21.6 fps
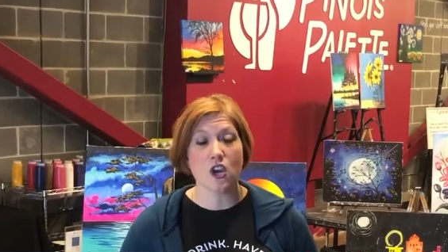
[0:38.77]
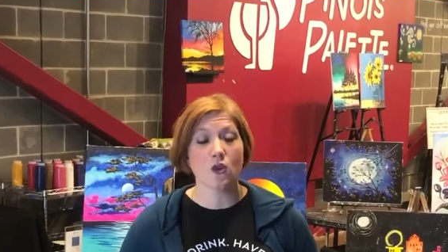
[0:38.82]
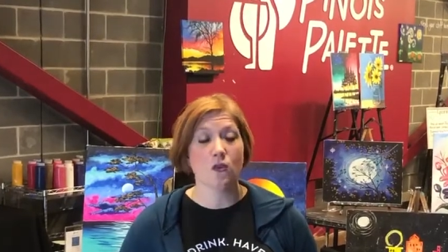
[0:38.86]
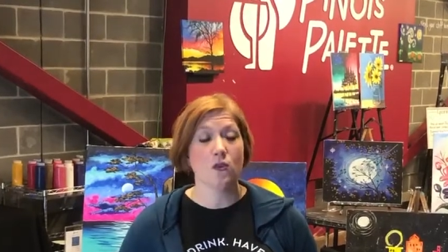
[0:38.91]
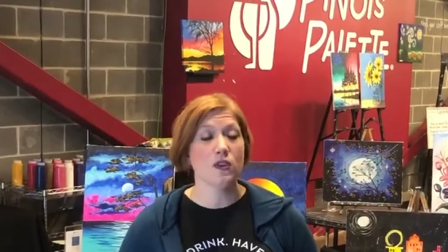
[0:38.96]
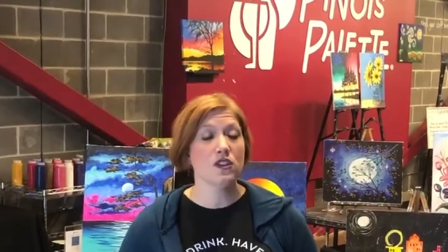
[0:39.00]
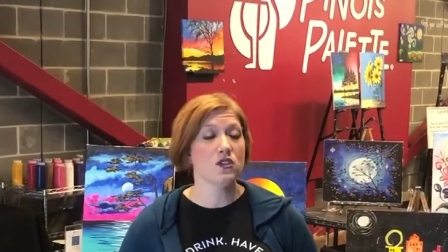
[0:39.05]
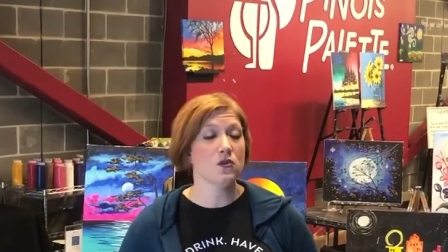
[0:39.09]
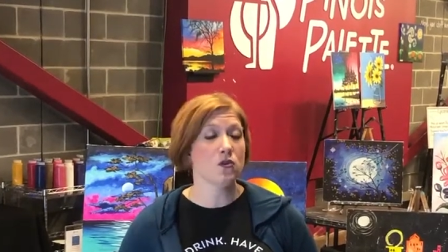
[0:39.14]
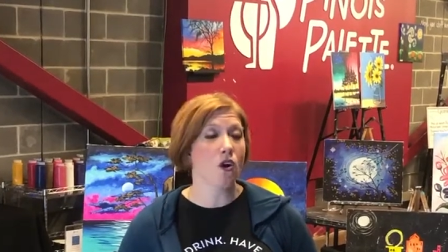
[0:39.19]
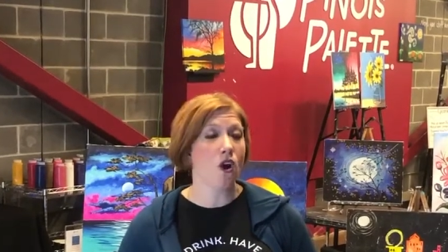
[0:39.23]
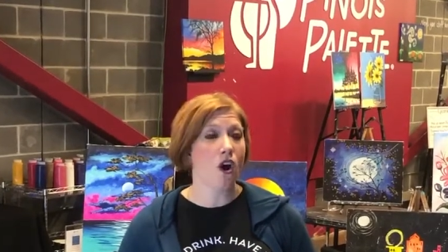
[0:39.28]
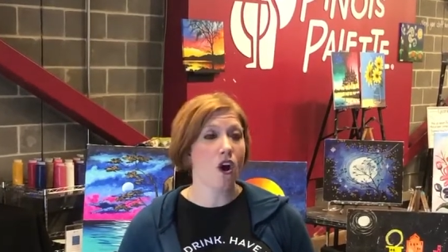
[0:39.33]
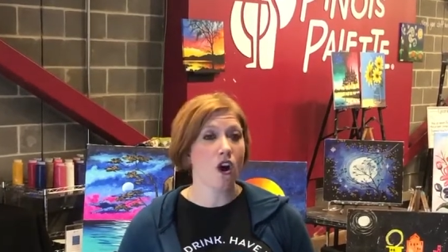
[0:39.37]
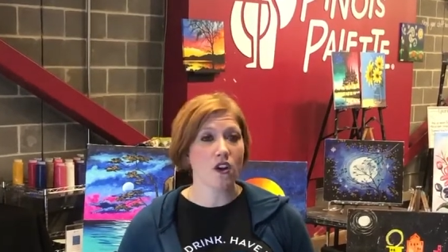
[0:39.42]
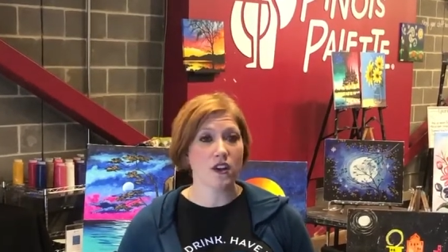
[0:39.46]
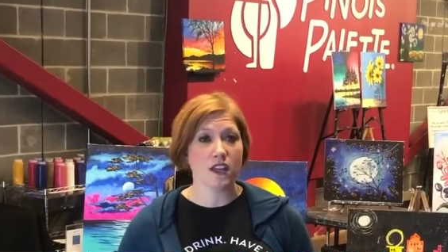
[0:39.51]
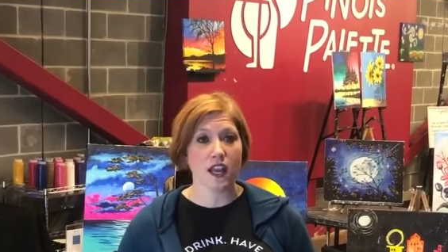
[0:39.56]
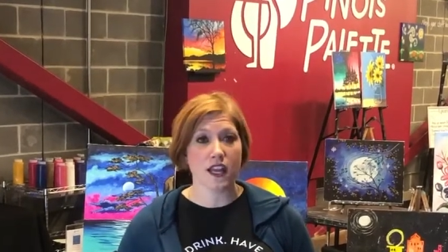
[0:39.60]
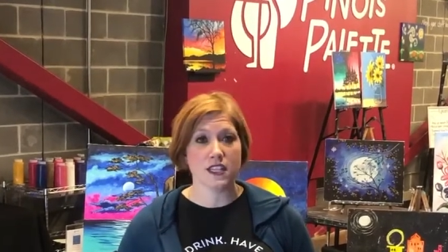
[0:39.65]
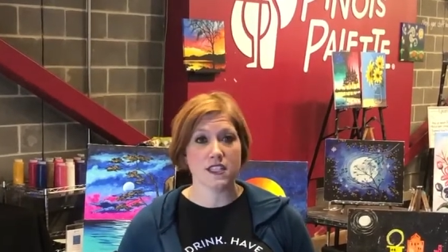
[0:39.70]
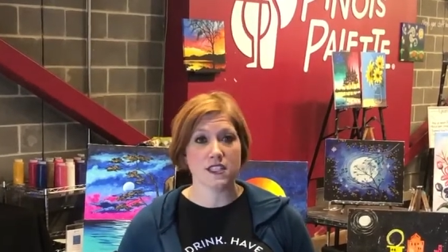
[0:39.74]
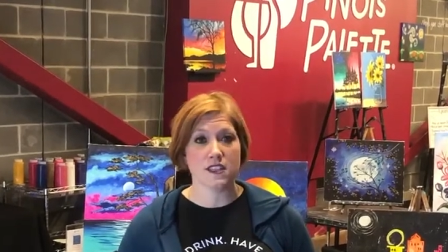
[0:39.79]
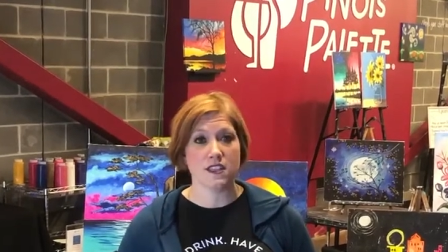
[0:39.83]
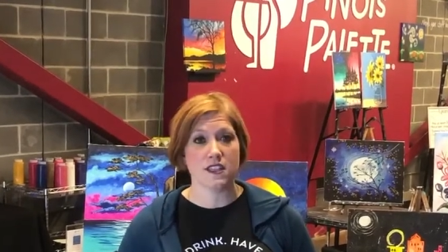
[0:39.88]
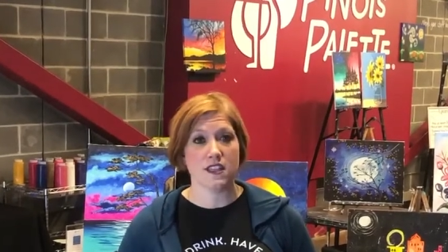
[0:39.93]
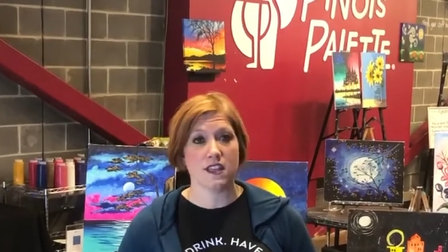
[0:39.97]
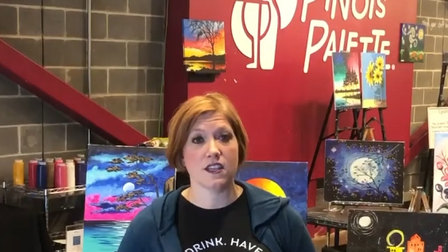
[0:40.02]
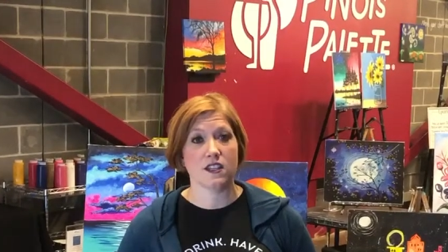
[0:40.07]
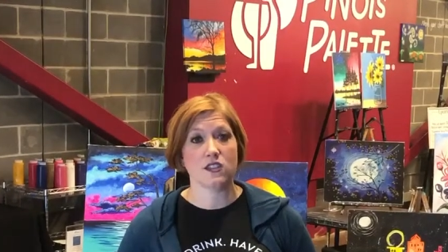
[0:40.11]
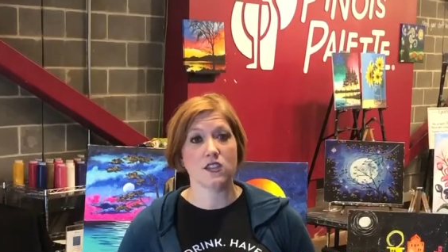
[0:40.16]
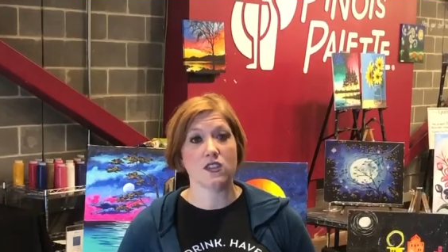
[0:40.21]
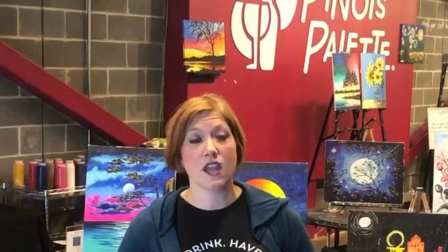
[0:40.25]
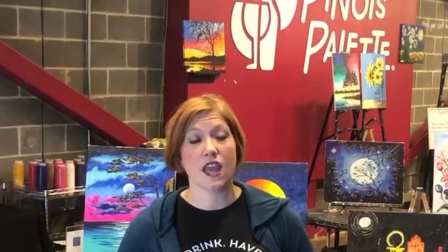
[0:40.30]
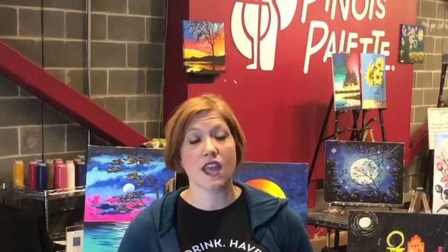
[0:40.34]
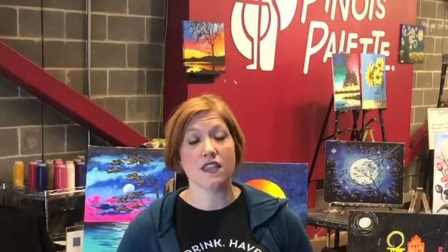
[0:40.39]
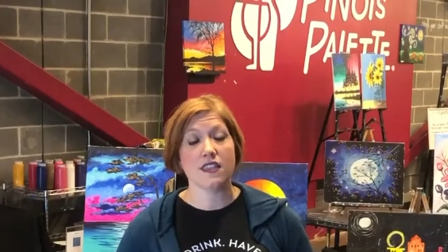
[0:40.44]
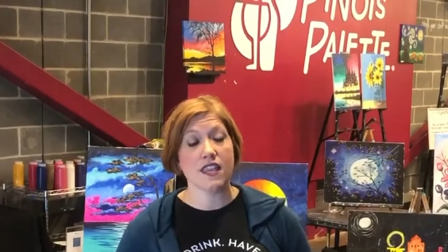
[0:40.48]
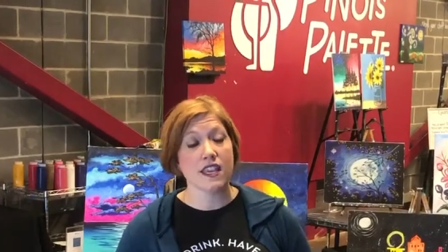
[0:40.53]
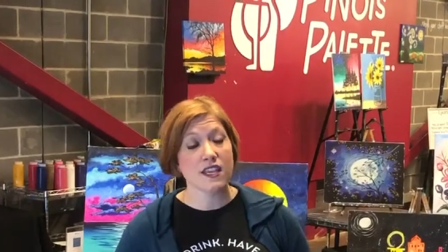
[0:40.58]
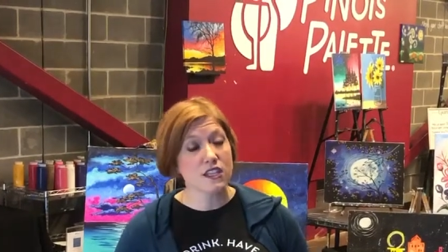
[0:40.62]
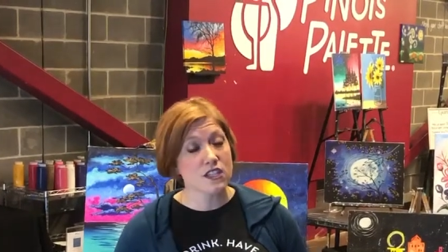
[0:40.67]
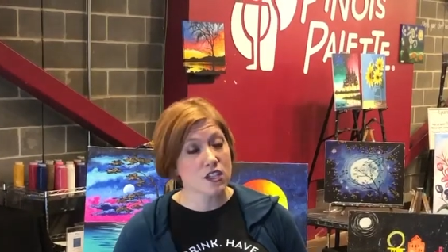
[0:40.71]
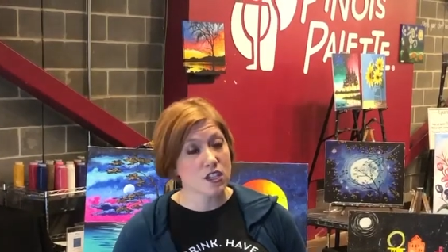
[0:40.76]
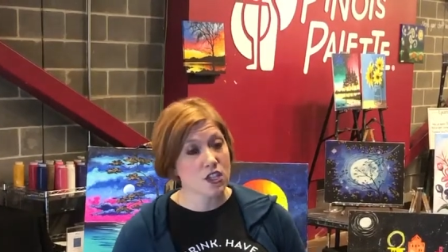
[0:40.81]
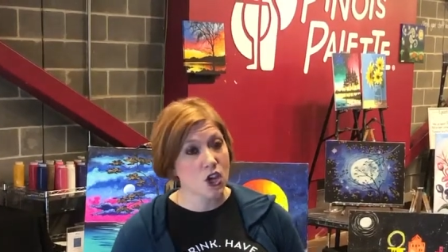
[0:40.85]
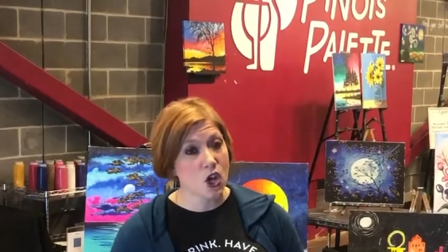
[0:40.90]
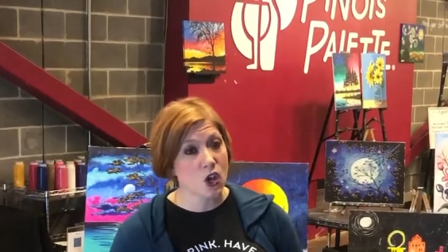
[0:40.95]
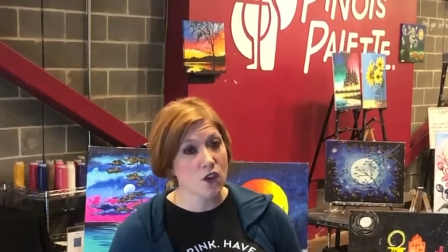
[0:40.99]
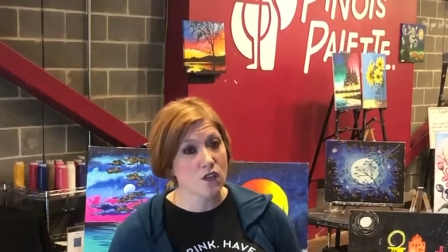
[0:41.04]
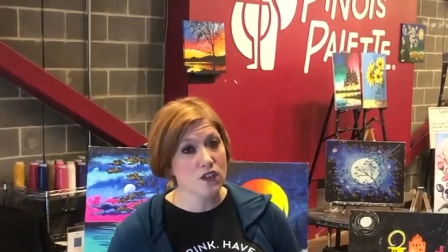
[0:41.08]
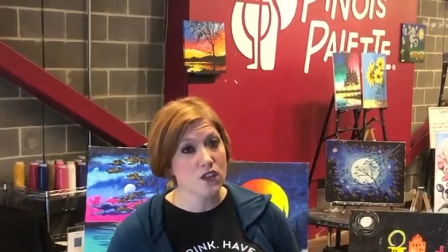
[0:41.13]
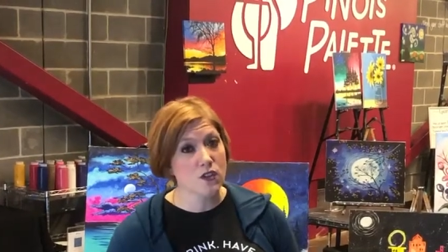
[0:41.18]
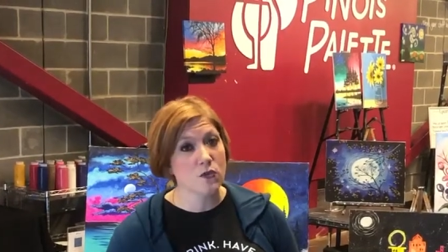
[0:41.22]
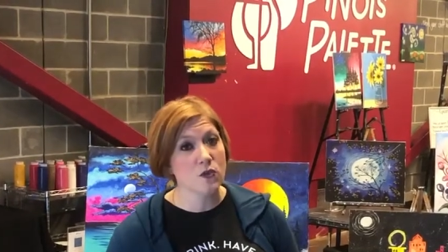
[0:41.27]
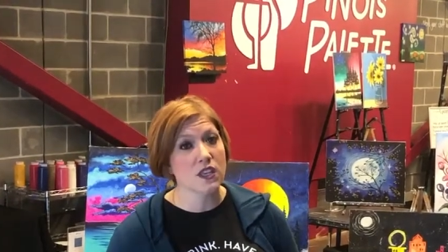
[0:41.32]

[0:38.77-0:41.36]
We do all kinds of things. And thanks to COVID,